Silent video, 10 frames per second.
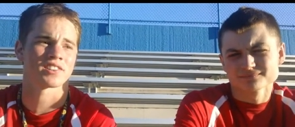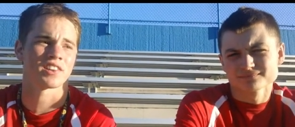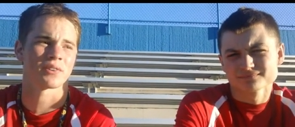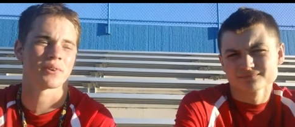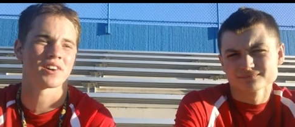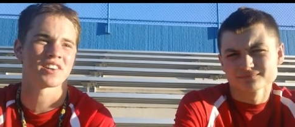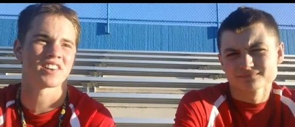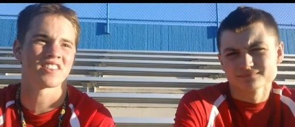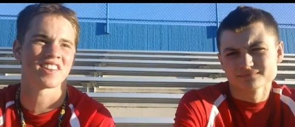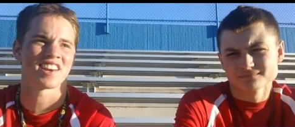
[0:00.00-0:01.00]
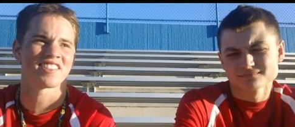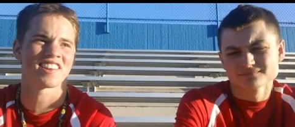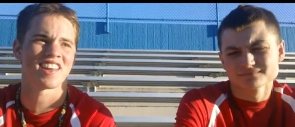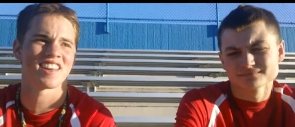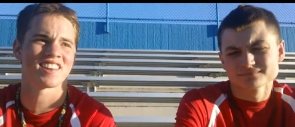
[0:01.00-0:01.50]
Speaker 1: us on the run. And then at the
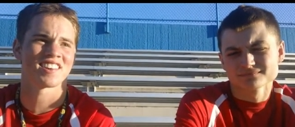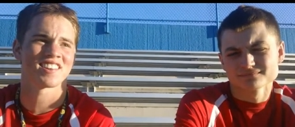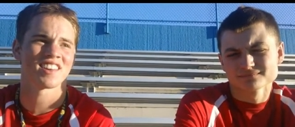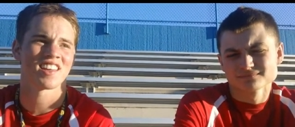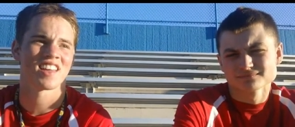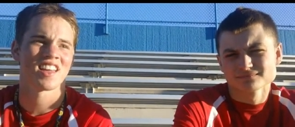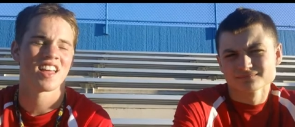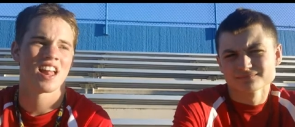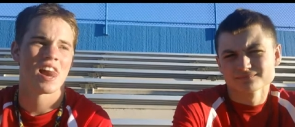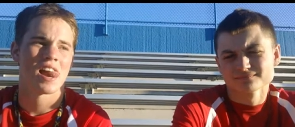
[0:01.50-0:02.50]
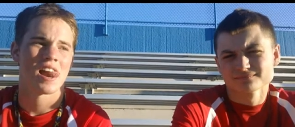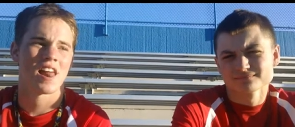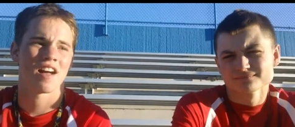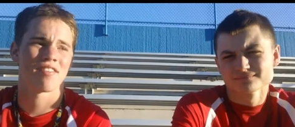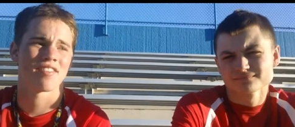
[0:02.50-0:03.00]
end,
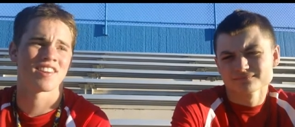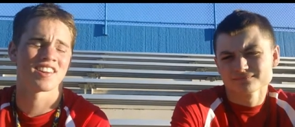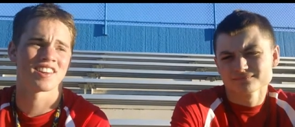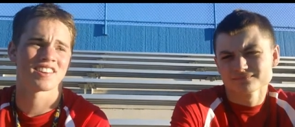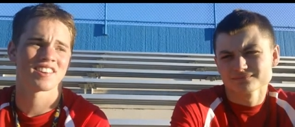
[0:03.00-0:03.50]
I think,